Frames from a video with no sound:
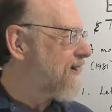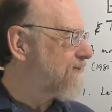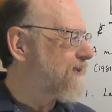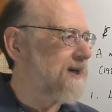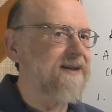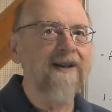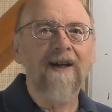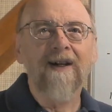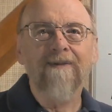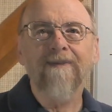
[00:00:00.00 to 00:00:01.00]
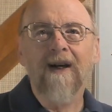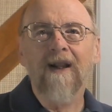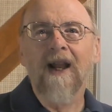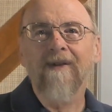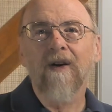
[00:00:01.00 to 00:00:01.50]
but a
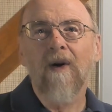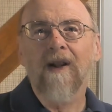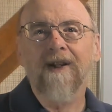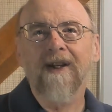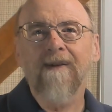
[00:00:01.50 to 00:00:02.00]
lot of equality.